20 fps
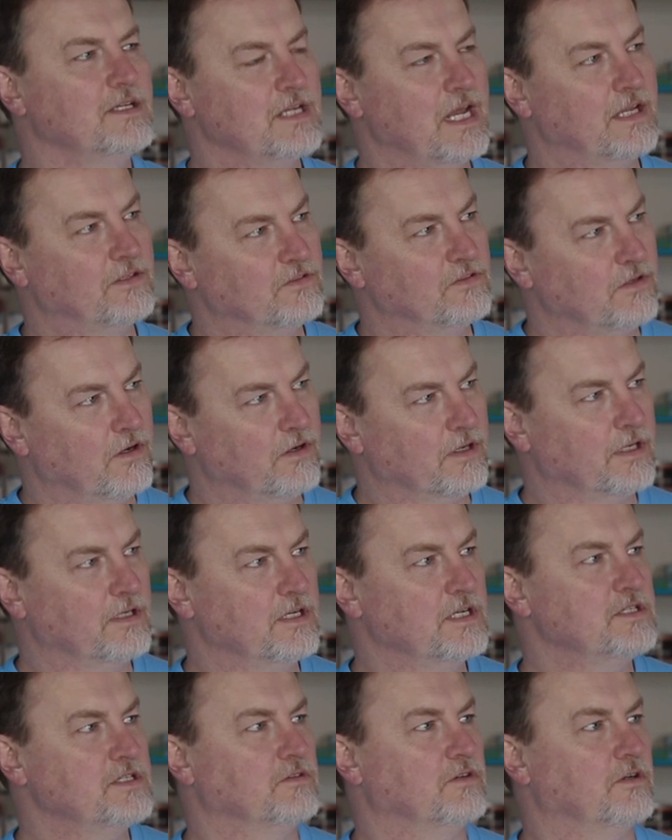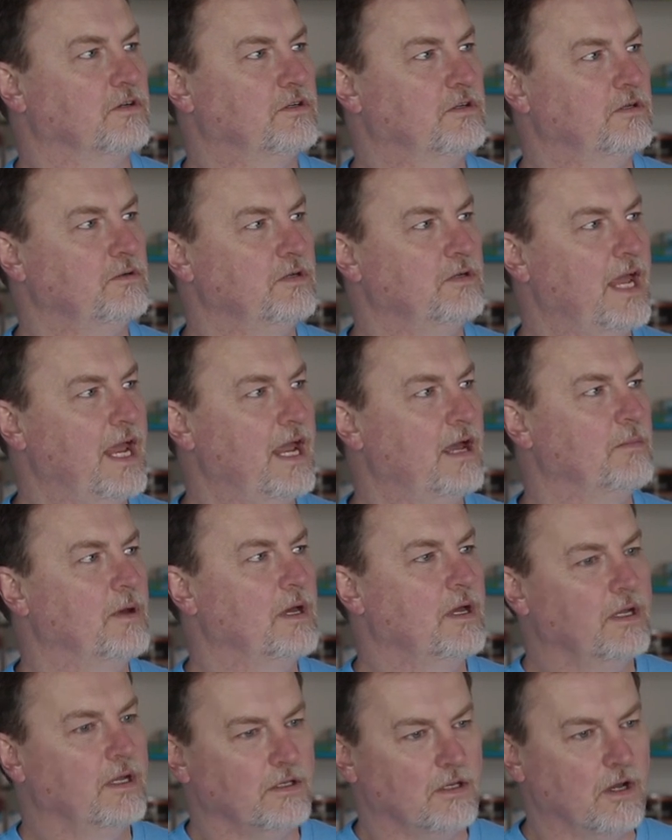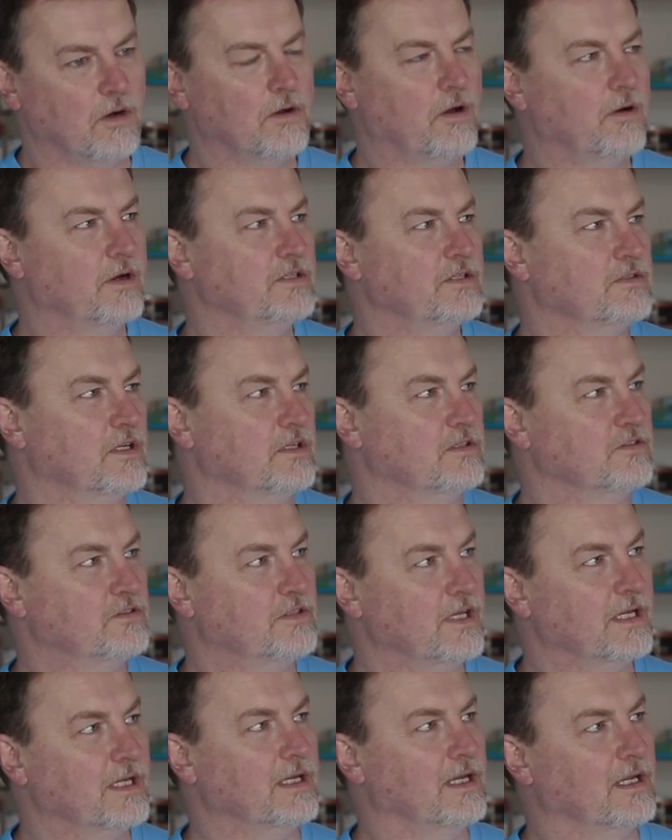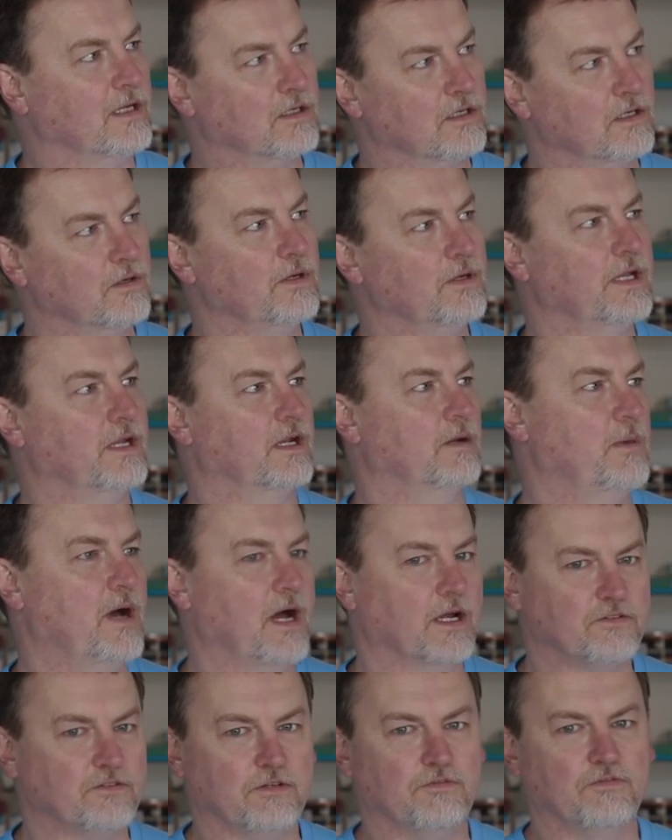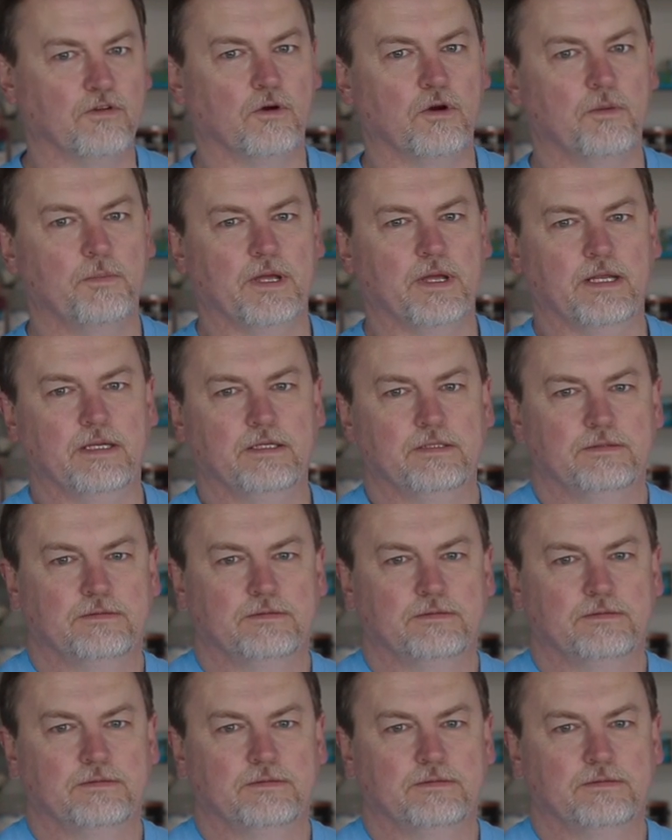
chances are the conditions are too damp, no coating is going to stick, including an epoxy floor paint.